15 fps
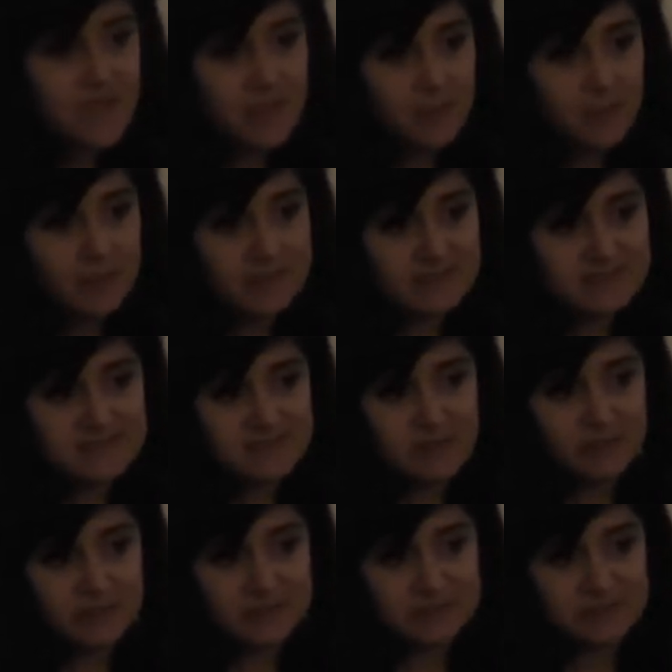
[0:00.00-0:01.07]
what is
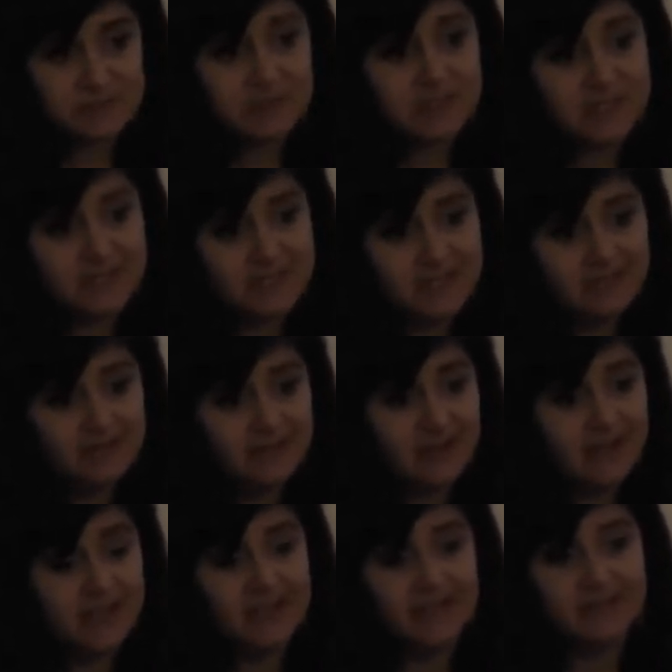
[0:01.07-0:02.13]
going to be,
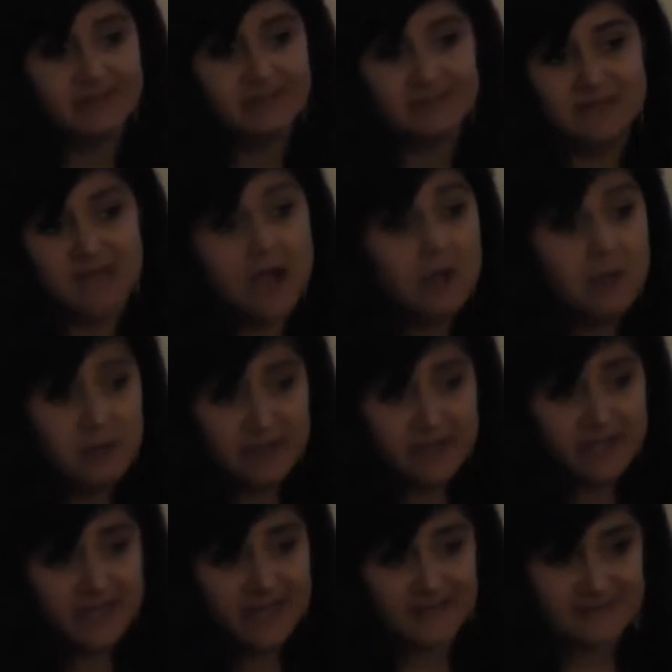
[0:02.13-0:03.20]
I
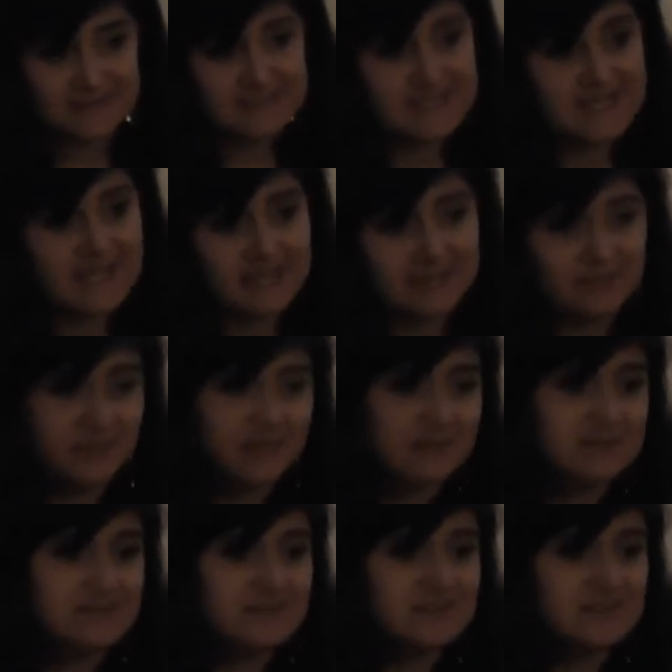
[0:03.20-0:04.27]
cannot say,
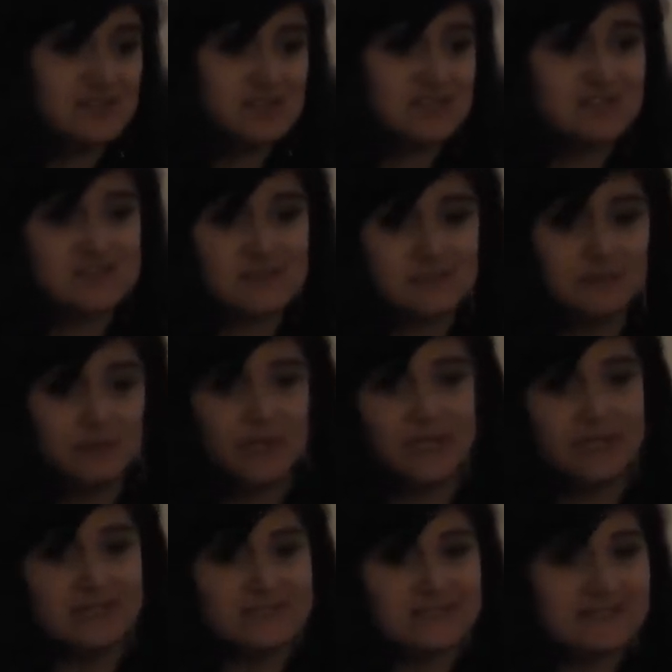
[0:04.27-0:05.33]
because it's just some
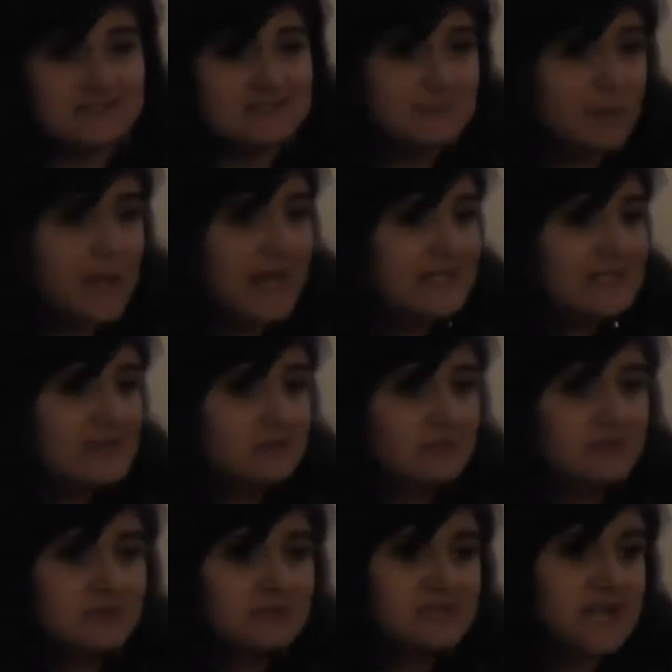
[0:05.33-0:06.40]
weeks and so we had some
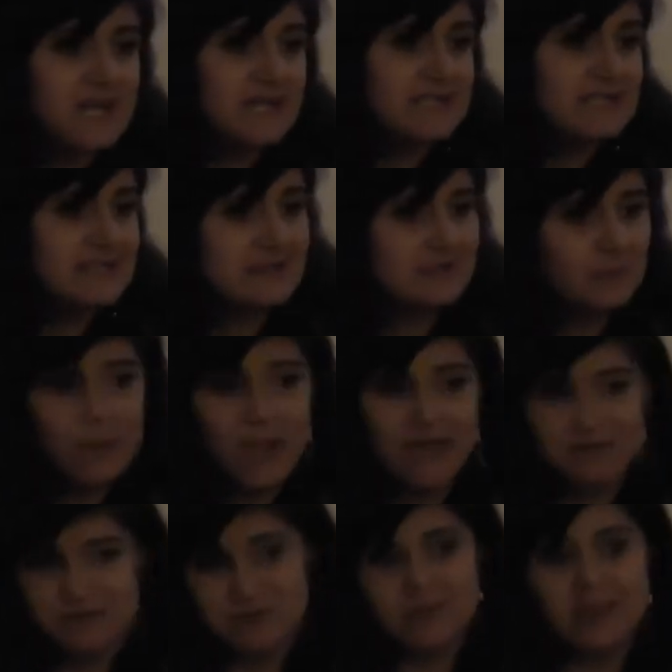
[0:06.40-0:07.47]
protests and we
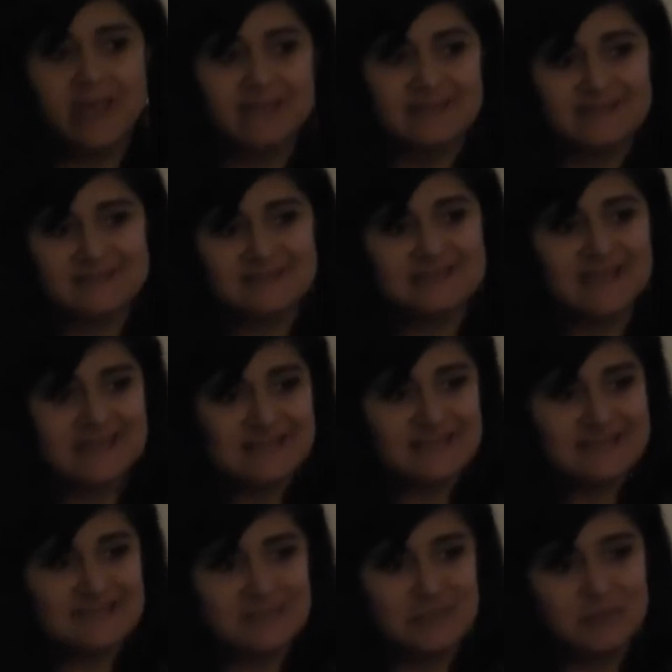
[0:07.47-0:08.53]
have to wait and
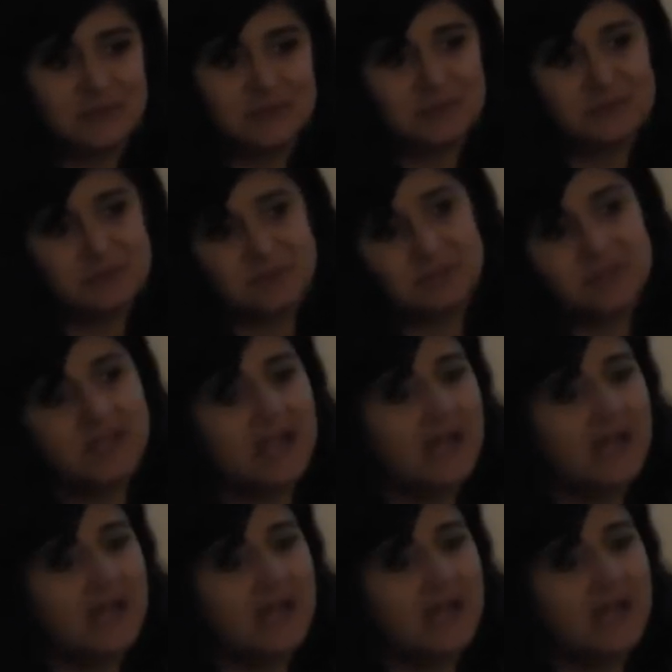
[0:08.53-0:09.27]
see what will